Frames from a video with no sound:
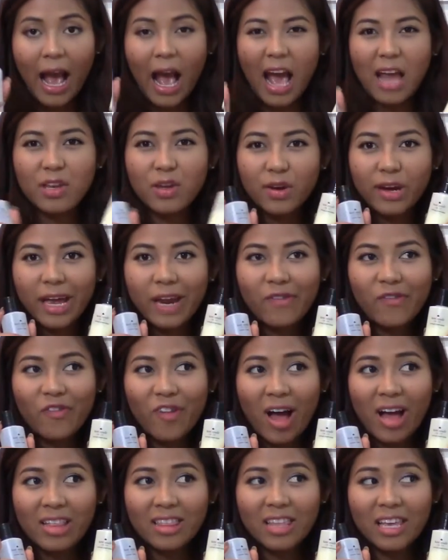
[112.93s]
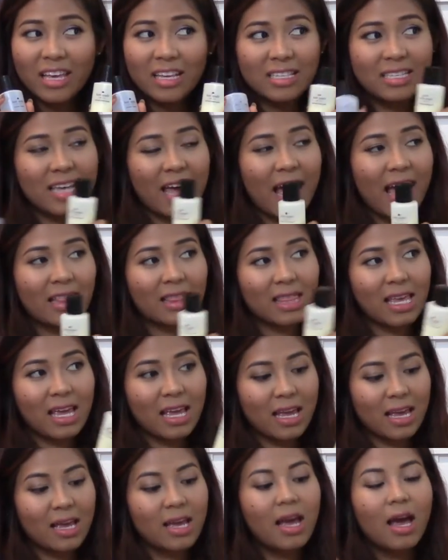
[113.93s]
and you can find this at
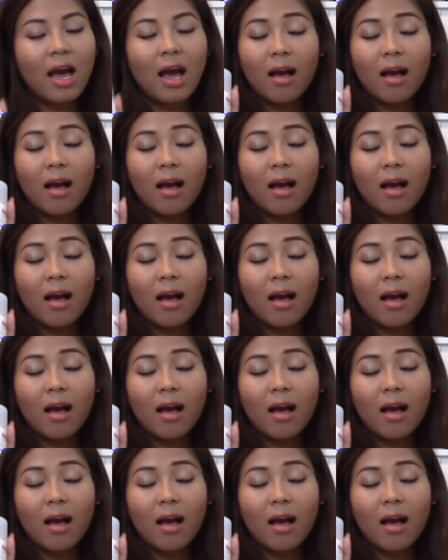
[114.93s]
the